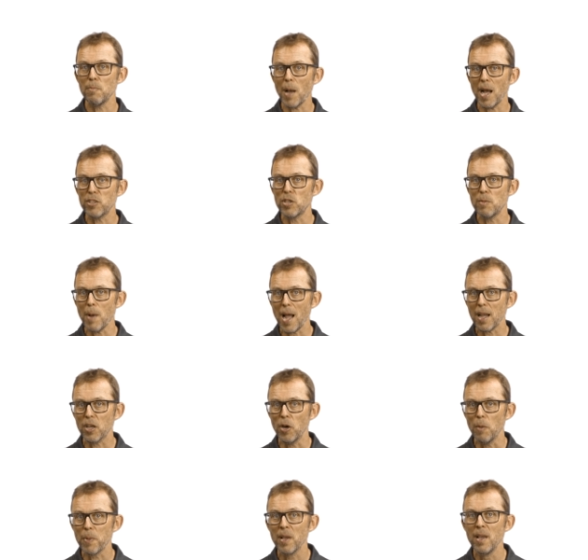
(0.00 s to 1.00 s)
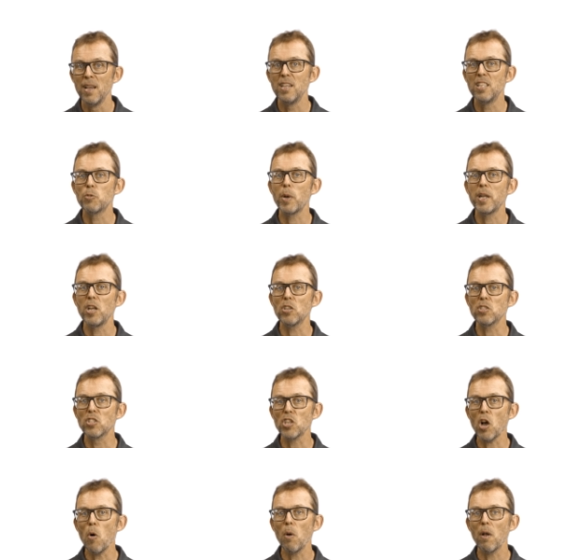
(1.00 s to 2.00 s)
in battery backup is when your
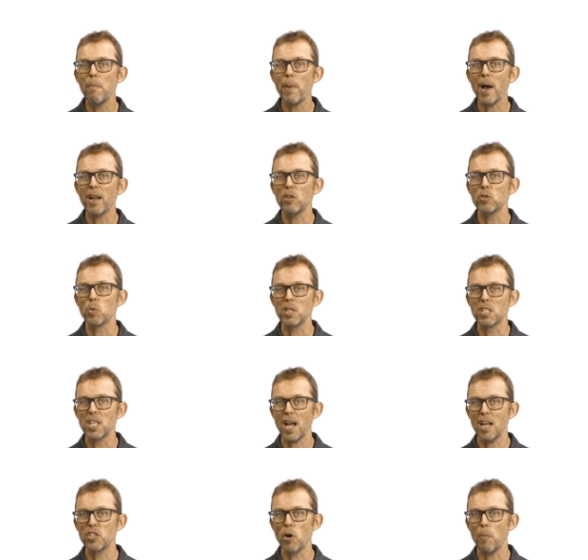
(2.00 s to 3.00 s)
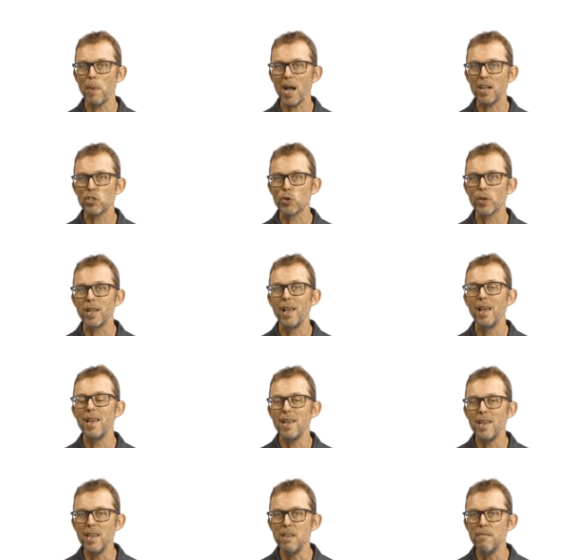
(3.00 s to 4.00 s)
solar panels will charge your battery
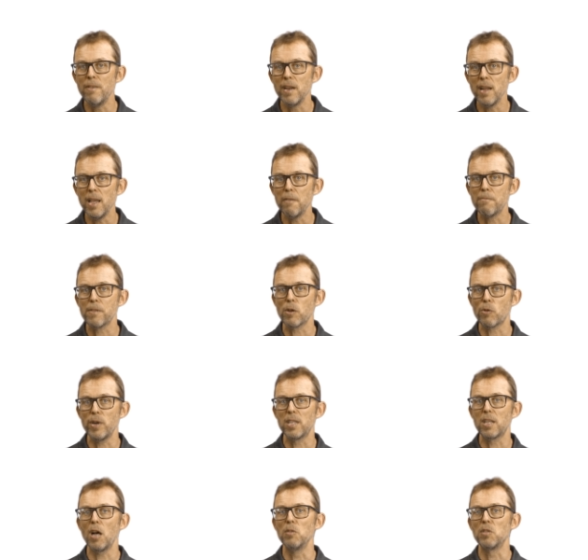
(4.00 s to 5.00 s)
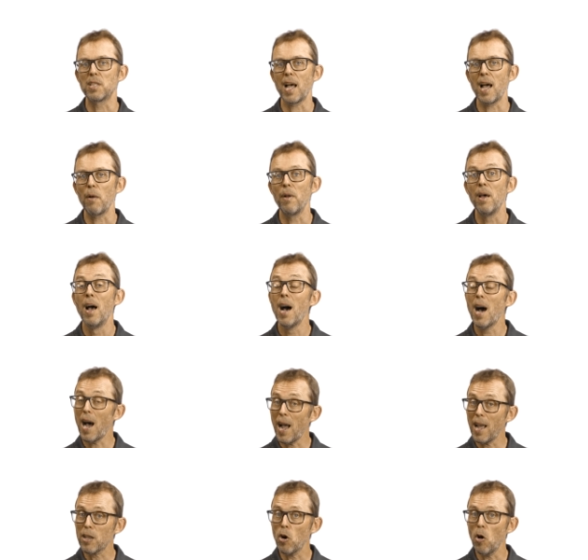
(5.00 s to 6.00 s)
even if the grid goes down.
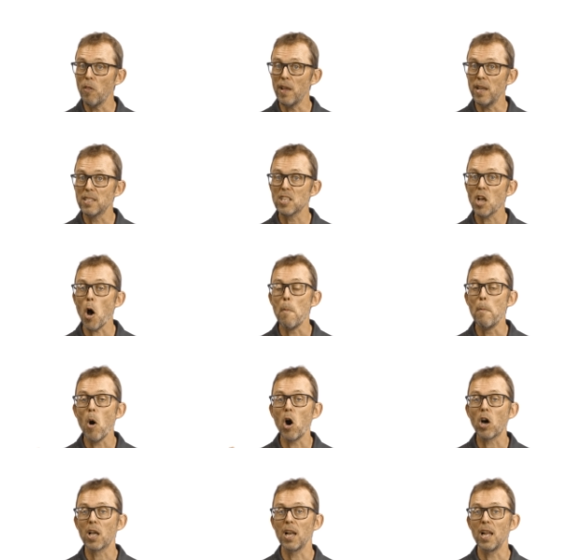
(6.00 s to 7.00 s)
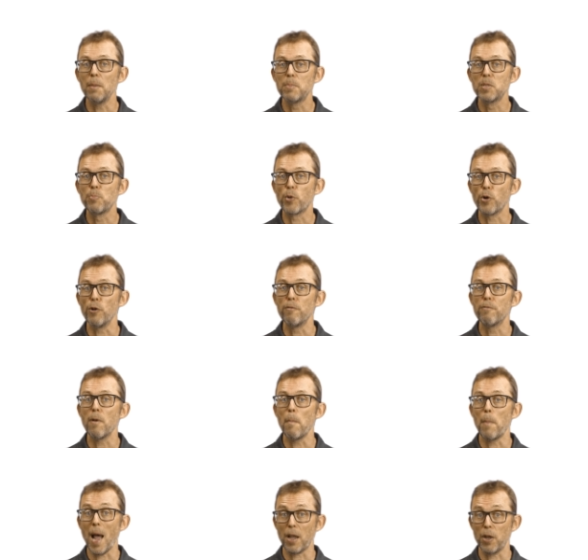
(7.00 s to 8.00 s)
I call this apocalypse proof
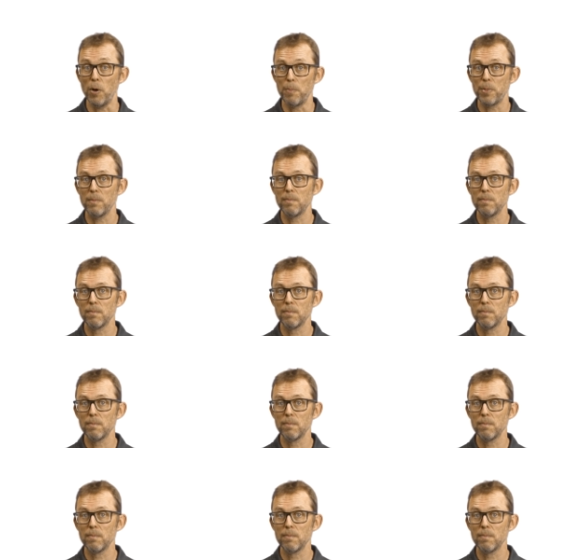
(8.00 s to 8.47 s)
backup.